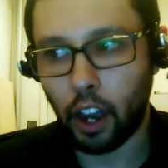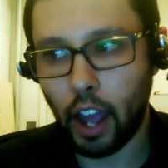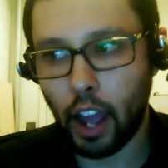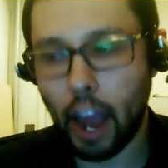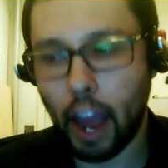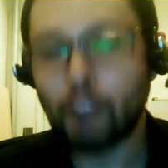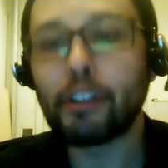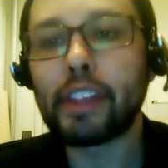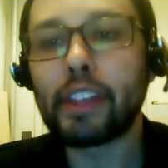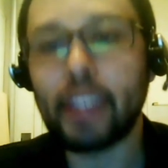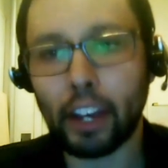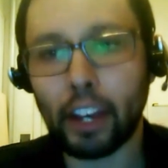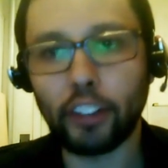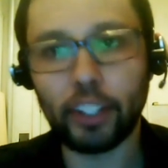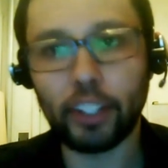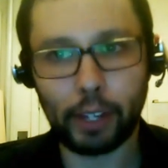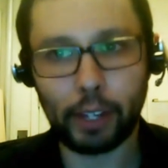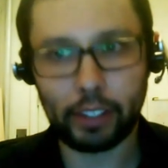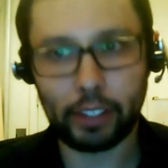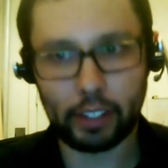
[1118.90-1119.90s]
Everything else
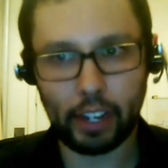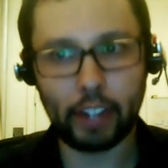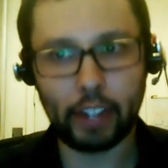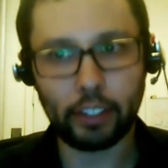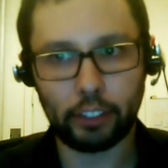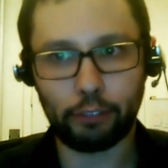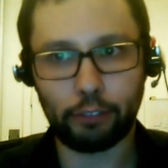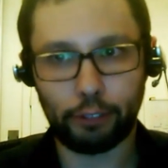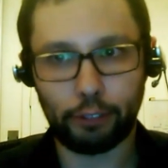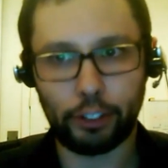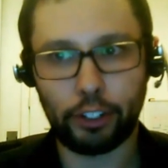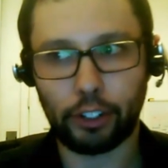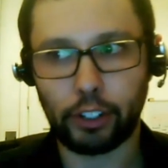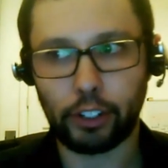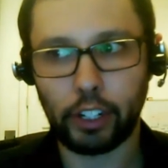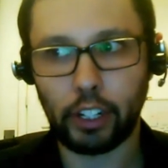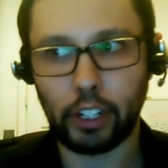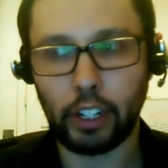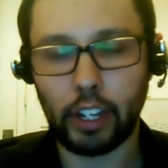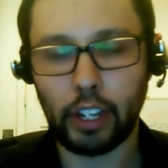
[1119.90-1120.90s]
about the test for
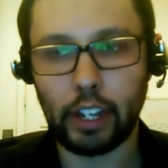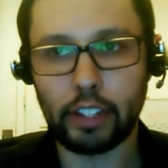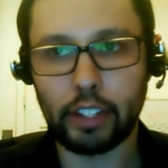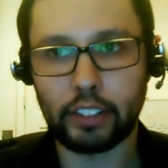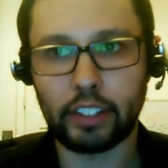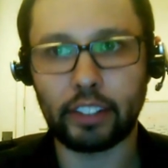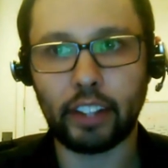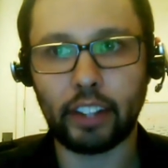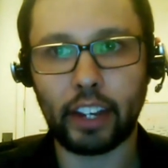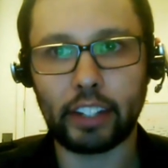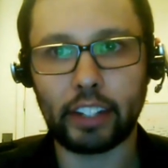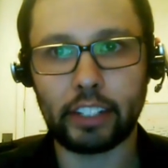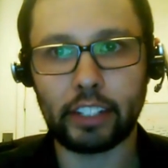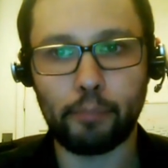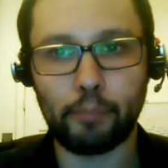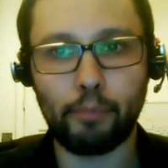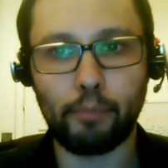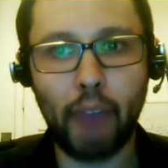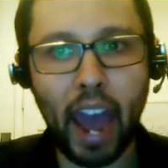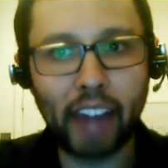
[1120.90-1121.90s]
Turing is designed to
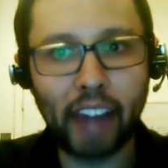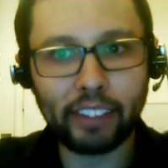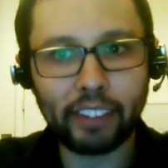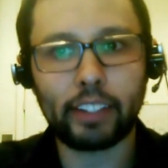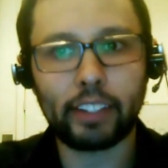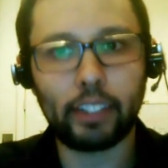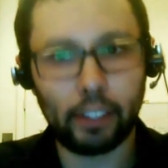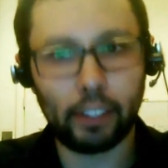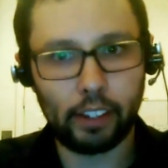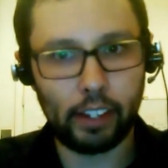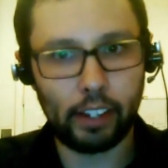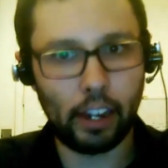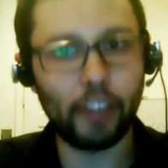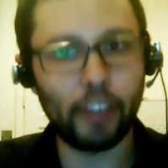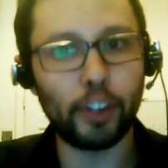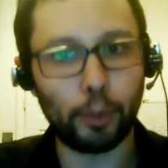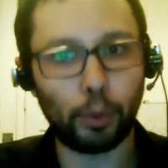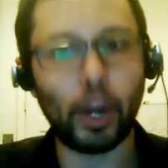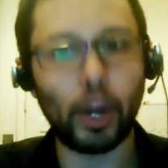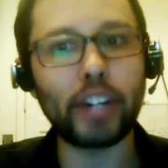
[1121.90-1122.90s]
mask the
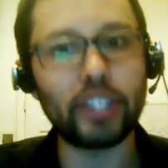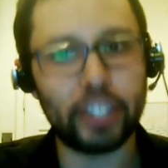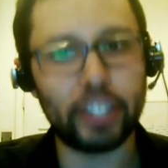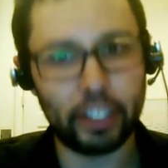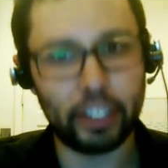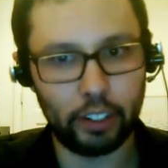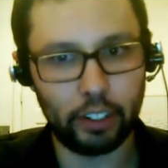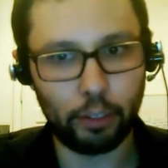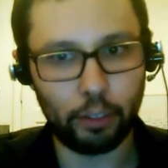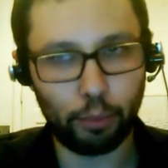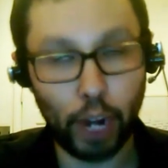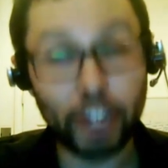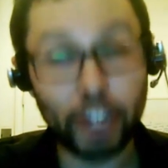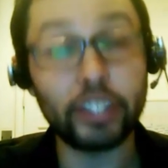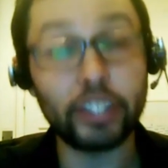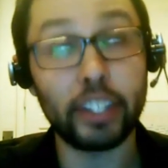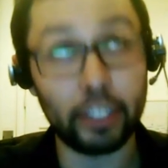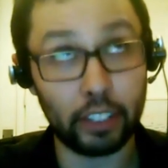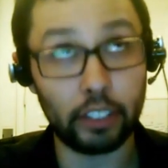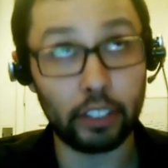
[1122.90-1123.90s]
other
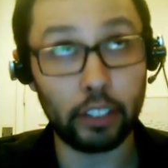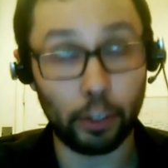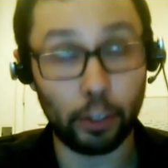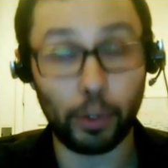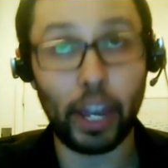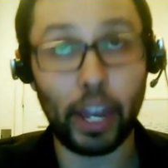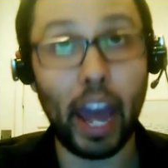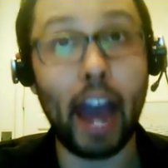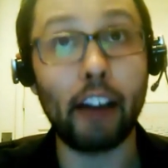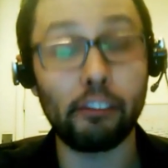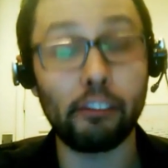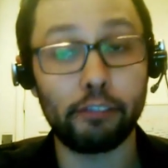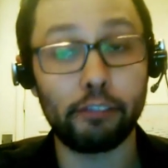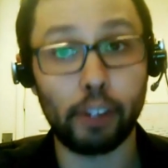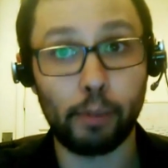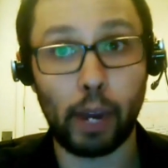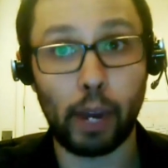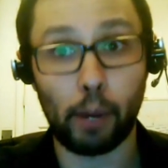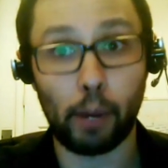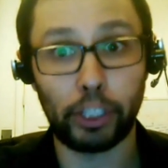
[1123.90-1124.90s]
prejudices that we have
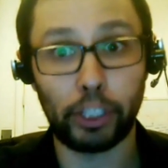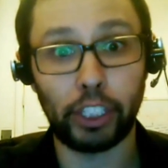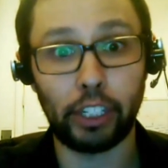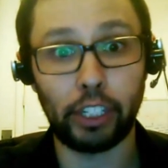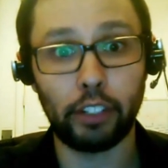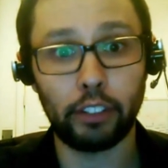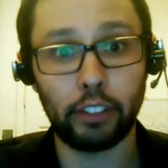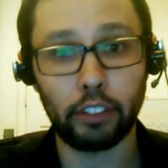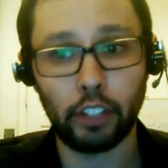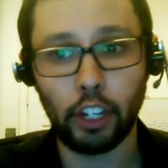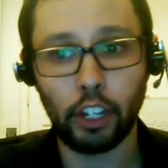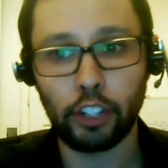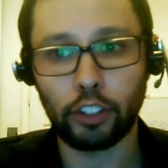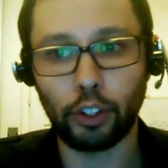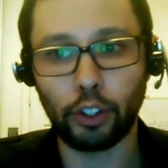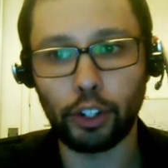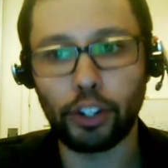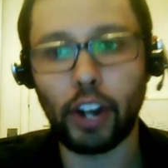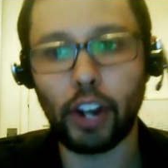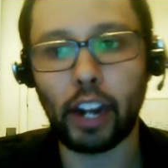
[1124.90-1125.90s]
about machines. So
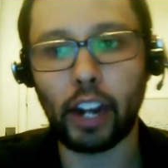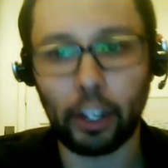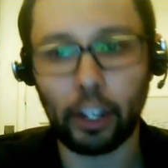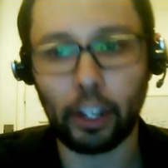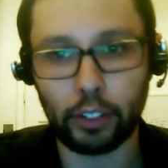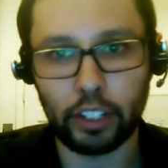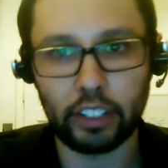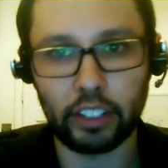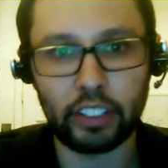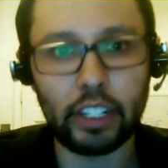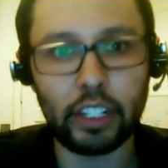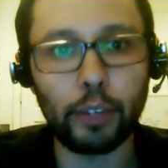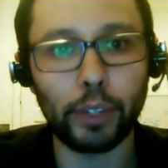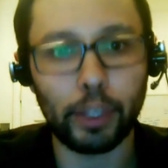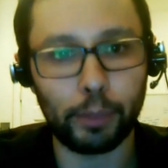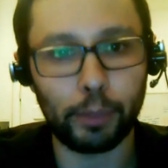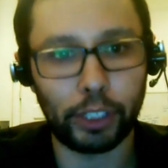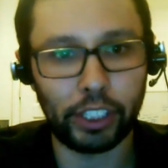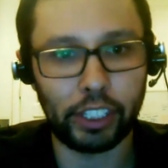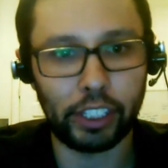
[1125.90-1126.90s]
you're not allowed to see what
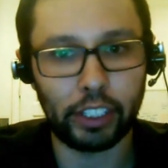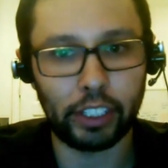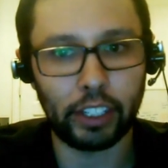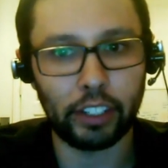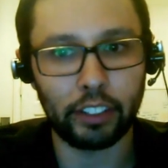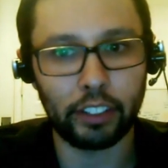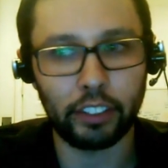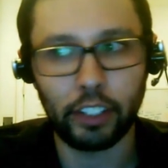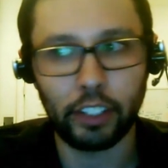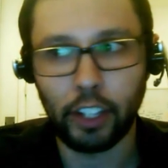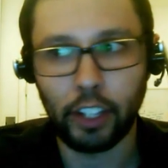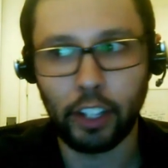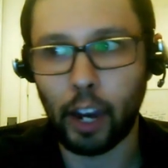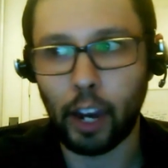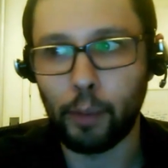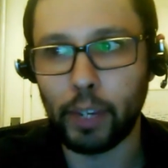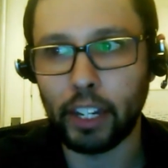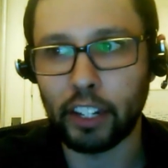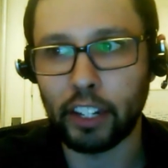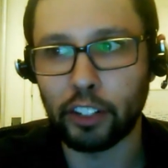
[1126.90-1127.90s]
the machine does
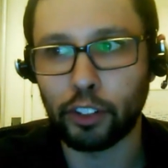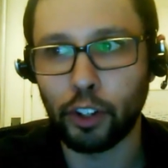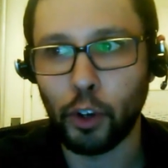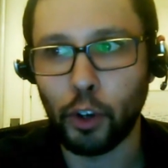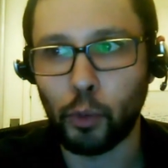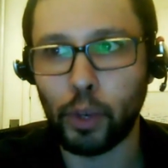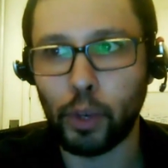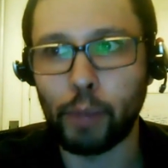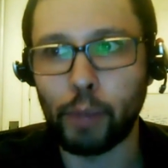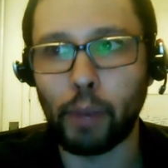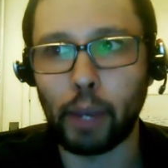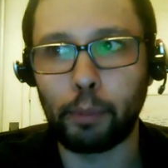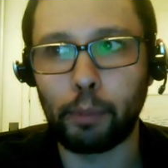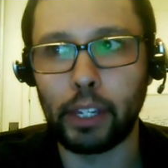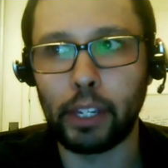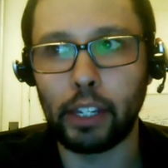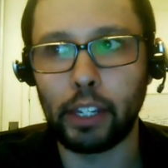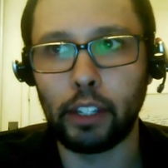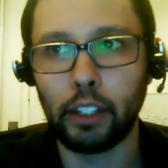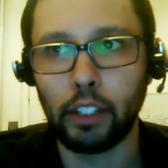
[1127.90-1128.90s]
because we might
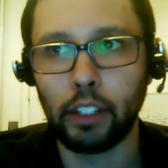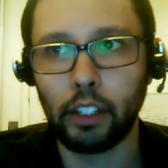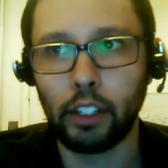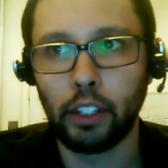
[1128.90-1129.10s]
be